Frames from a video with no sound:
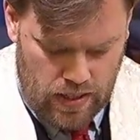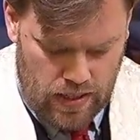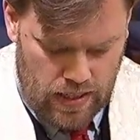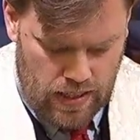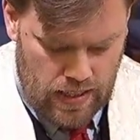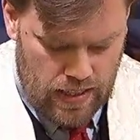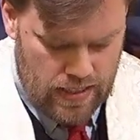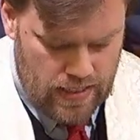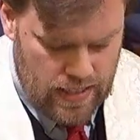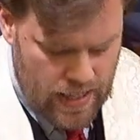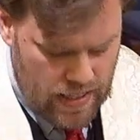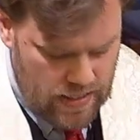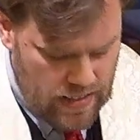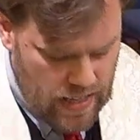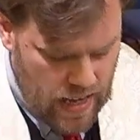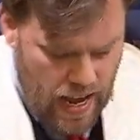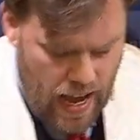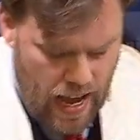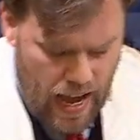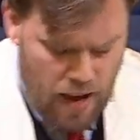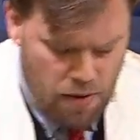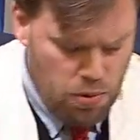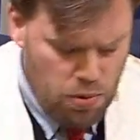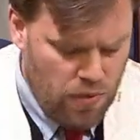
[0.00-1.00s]
He says,
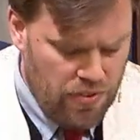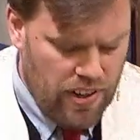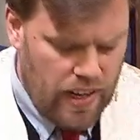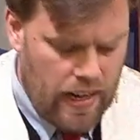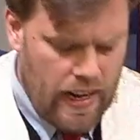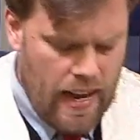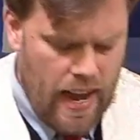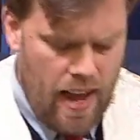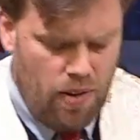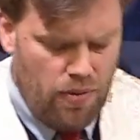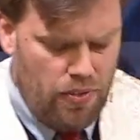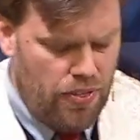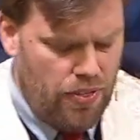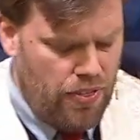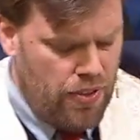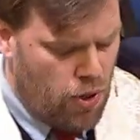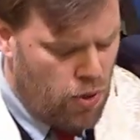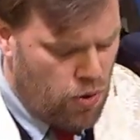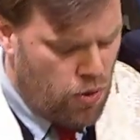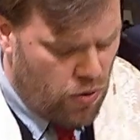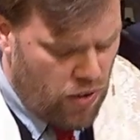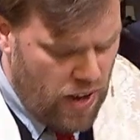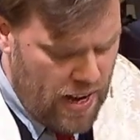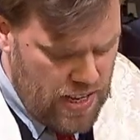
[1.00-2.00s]
I will recount the
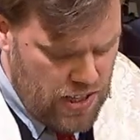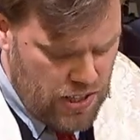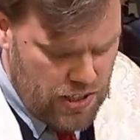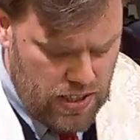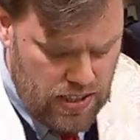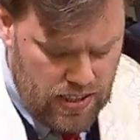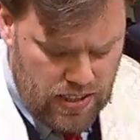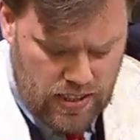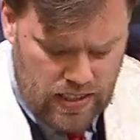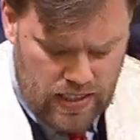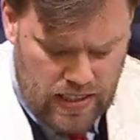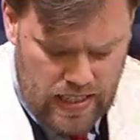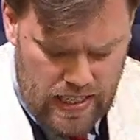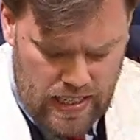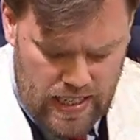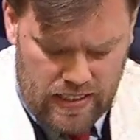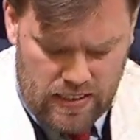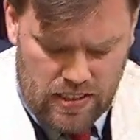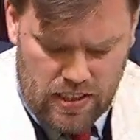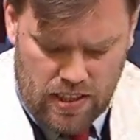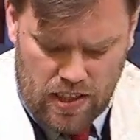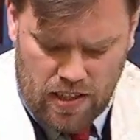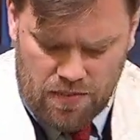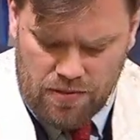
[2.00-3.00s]
gracious
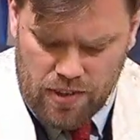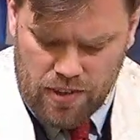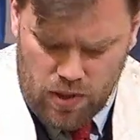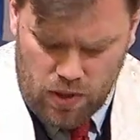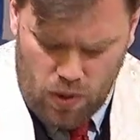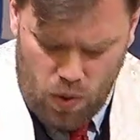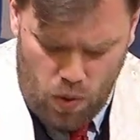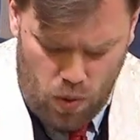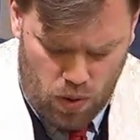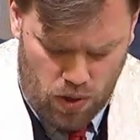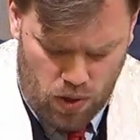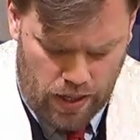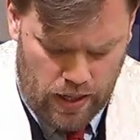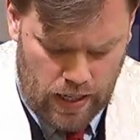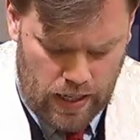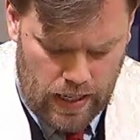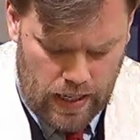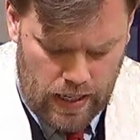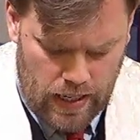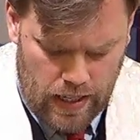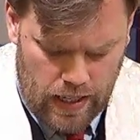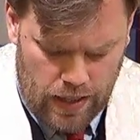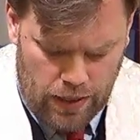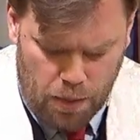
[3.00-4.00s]
deeds of the Lord,
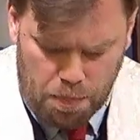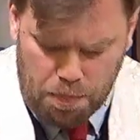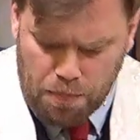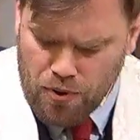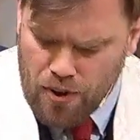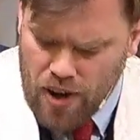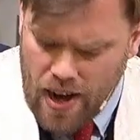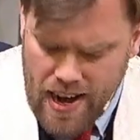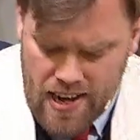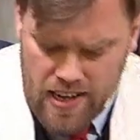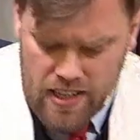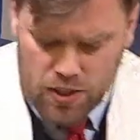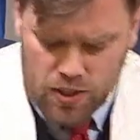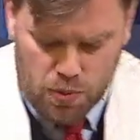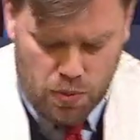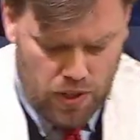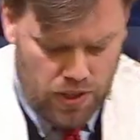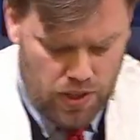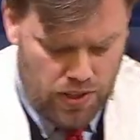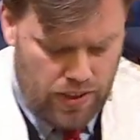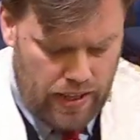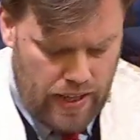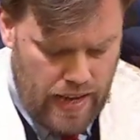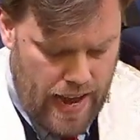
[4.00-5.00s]
the
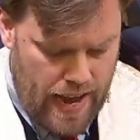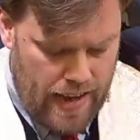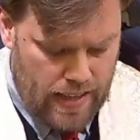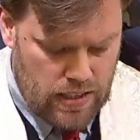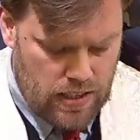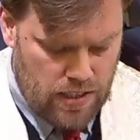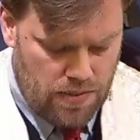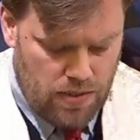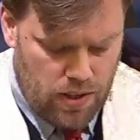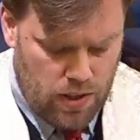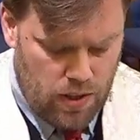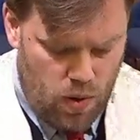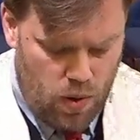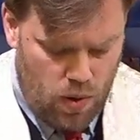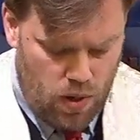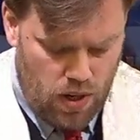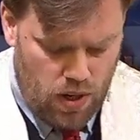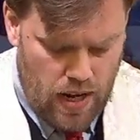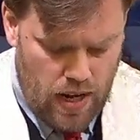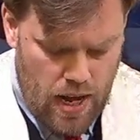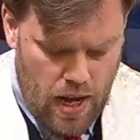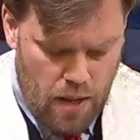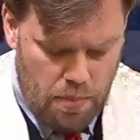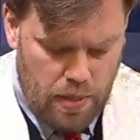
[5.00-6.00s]
praiseworthy acts of the
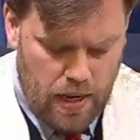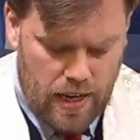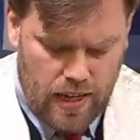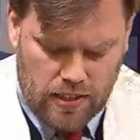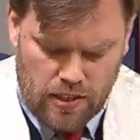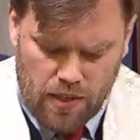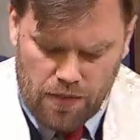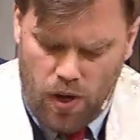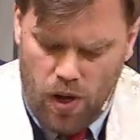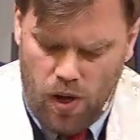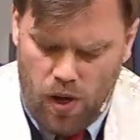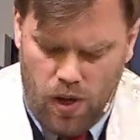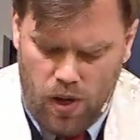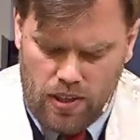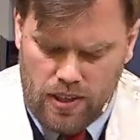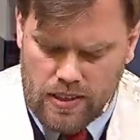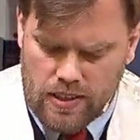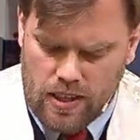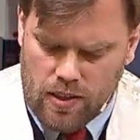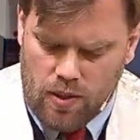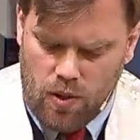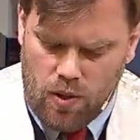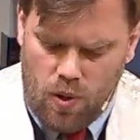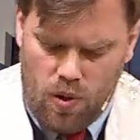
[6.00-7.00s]
Lord, because of all that
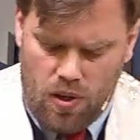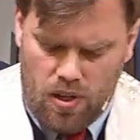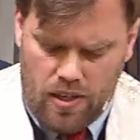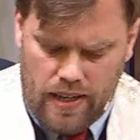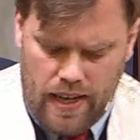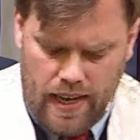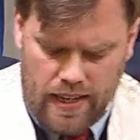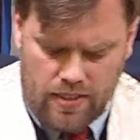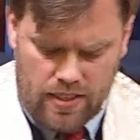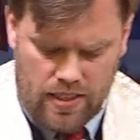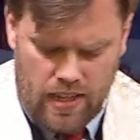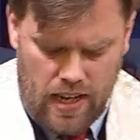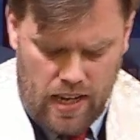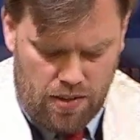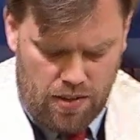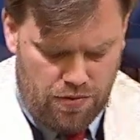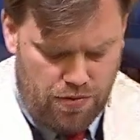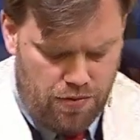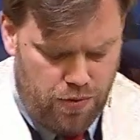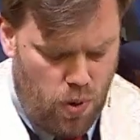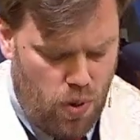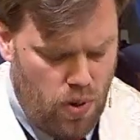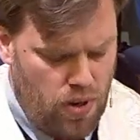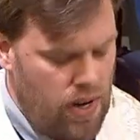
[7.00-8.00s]
the Lord has done
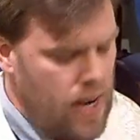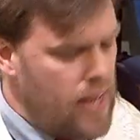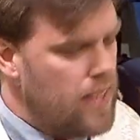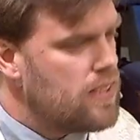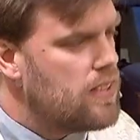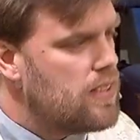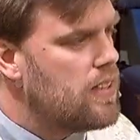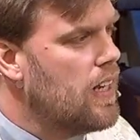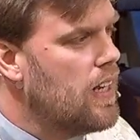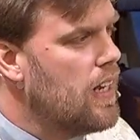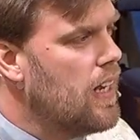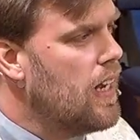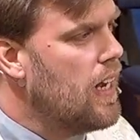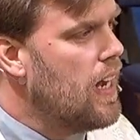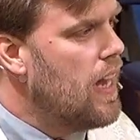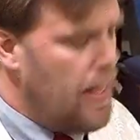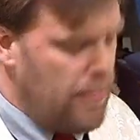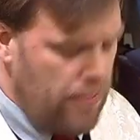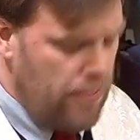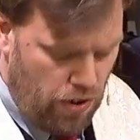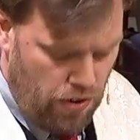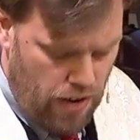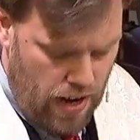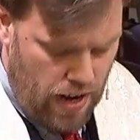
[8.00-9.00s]
for us
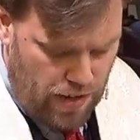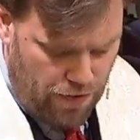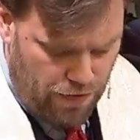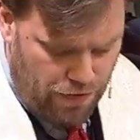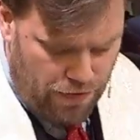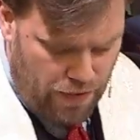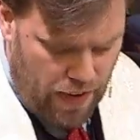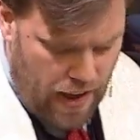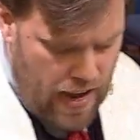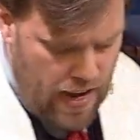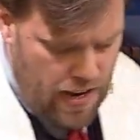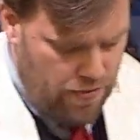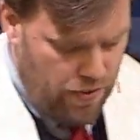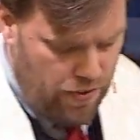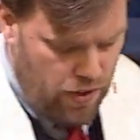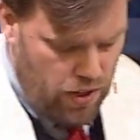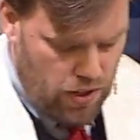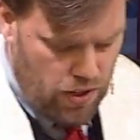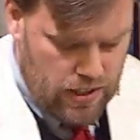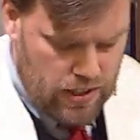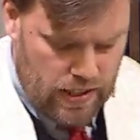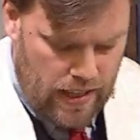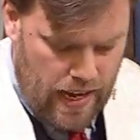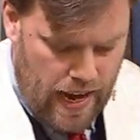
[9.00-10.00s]
and the great favor
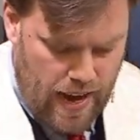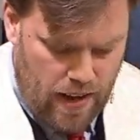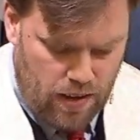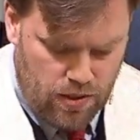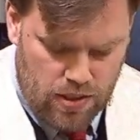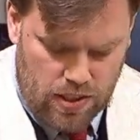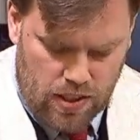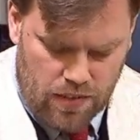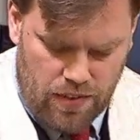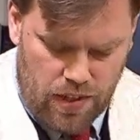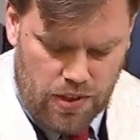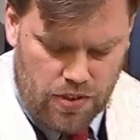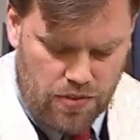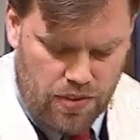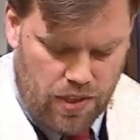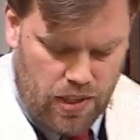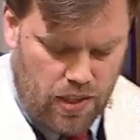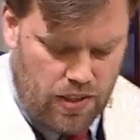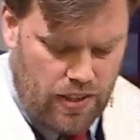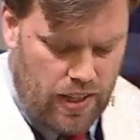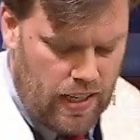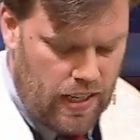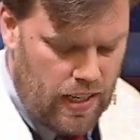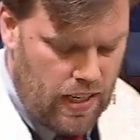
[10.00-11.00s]
to the house of Israel
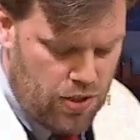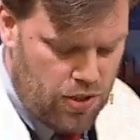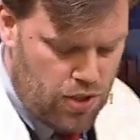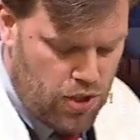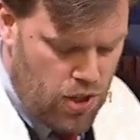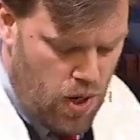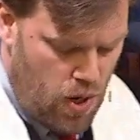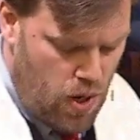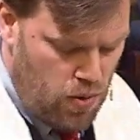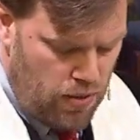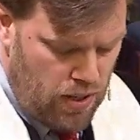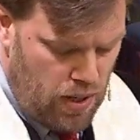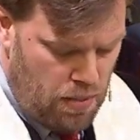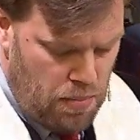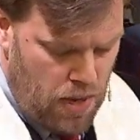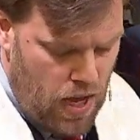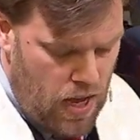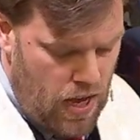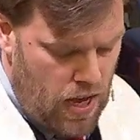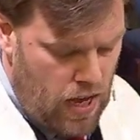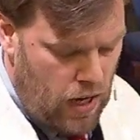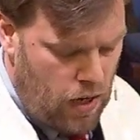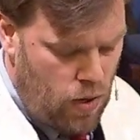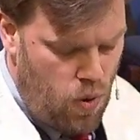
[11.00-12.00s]
that he has shown them
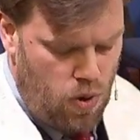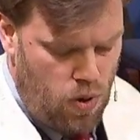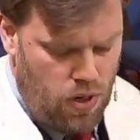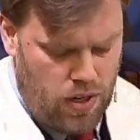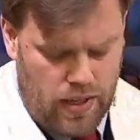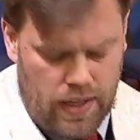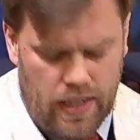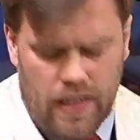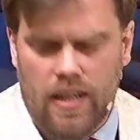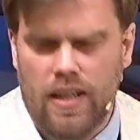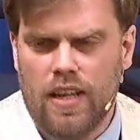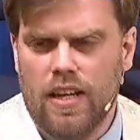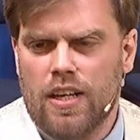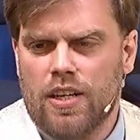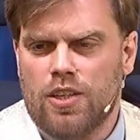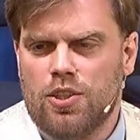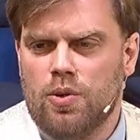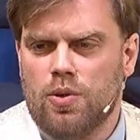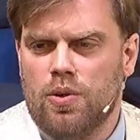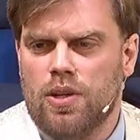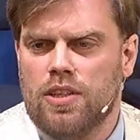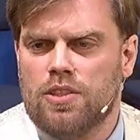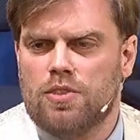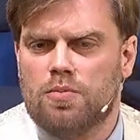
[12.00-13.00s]
according
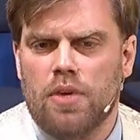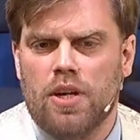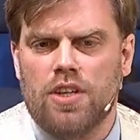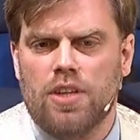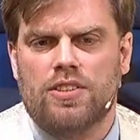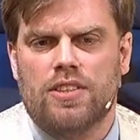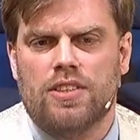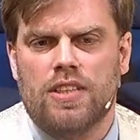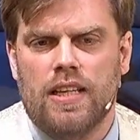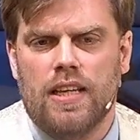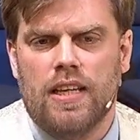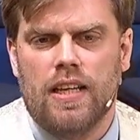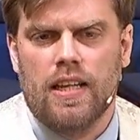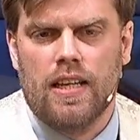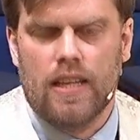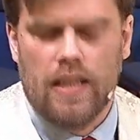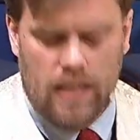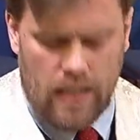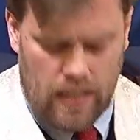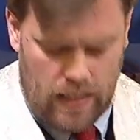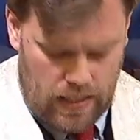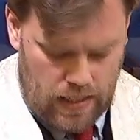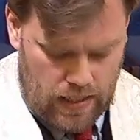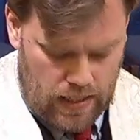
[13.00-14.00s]
to his mercy,
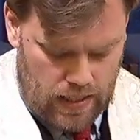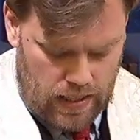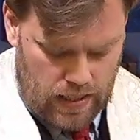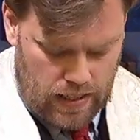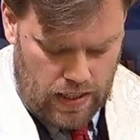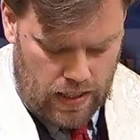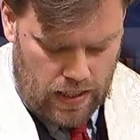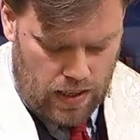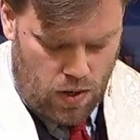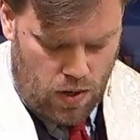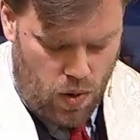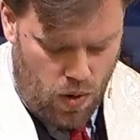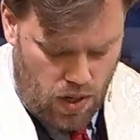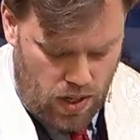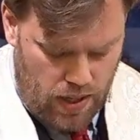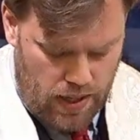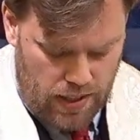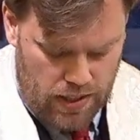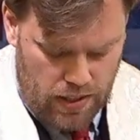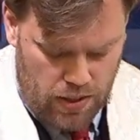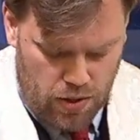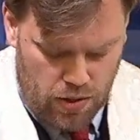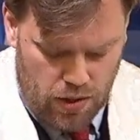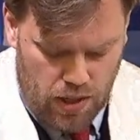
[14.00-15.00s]

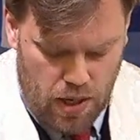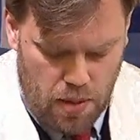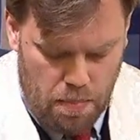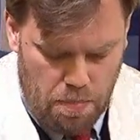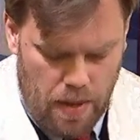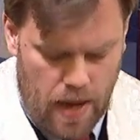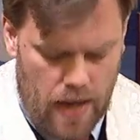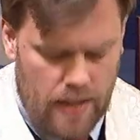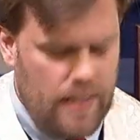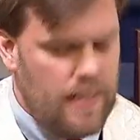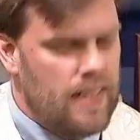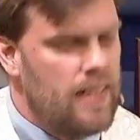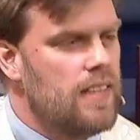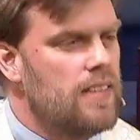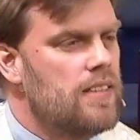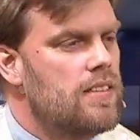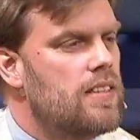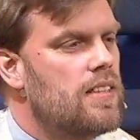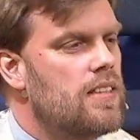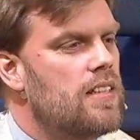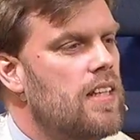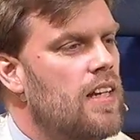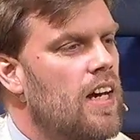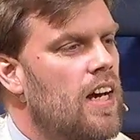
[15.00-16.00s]
according to the
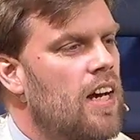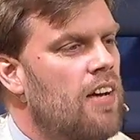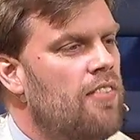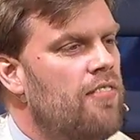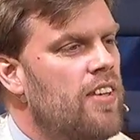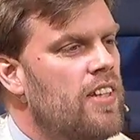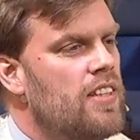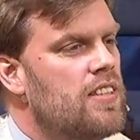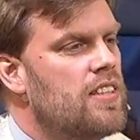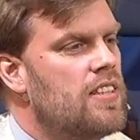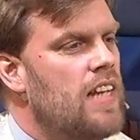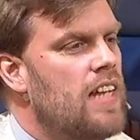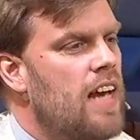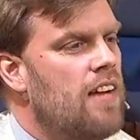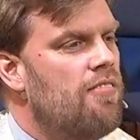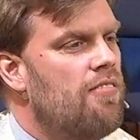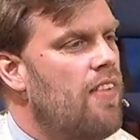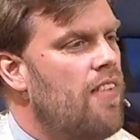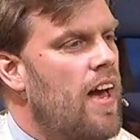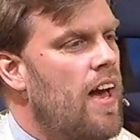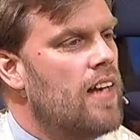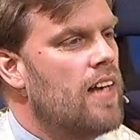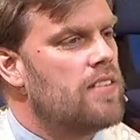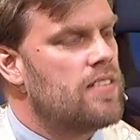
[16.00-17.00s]
abundance of his
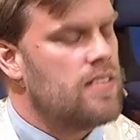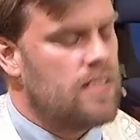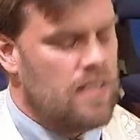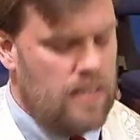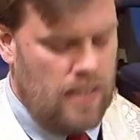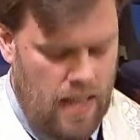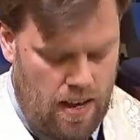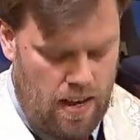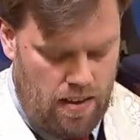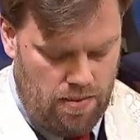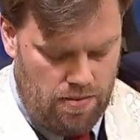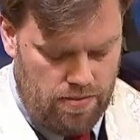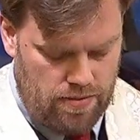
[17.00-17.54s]
steadfast love.